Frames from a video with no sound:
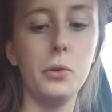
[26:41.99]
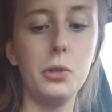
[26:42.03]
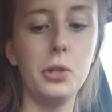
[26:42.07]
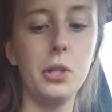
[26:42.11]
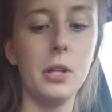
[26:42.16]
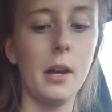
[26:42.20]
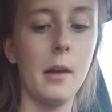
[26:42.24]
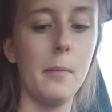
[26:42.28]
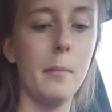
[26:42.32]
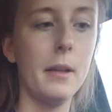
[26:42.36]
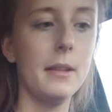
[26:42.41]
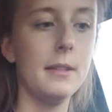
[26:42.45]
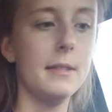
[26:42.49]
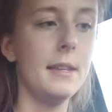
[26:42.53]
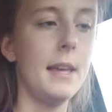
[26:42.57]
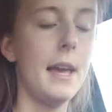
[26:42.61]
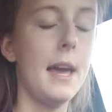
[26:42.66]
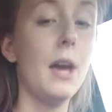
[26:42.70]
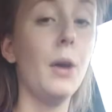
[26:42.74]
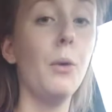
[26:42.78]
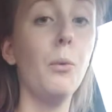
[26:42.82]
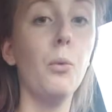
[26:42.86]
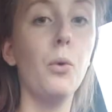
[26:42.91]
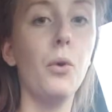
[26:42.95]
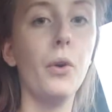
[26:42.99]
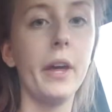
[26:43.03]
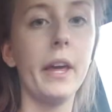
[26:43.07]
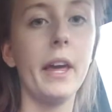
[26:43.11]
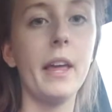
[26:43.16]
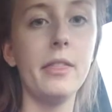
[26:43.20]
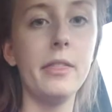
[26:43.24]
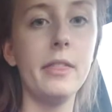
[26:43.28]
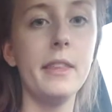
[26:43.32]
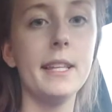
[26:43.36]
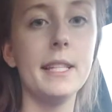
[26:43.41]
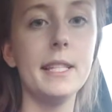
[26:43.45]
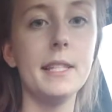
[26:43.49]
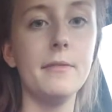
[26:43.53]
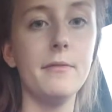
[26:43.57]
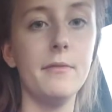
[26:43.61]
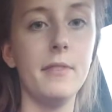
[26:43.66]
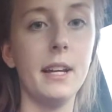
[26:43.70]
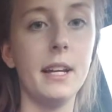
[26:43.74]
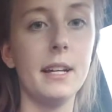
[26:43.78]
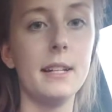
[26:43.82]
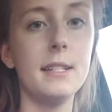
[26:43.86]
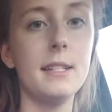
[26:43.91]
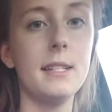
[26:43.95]
She kept on saying, we'll get this
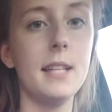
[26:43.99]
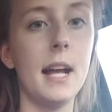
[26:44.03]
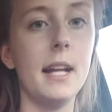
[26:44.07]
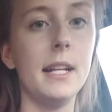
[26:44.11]
fixed,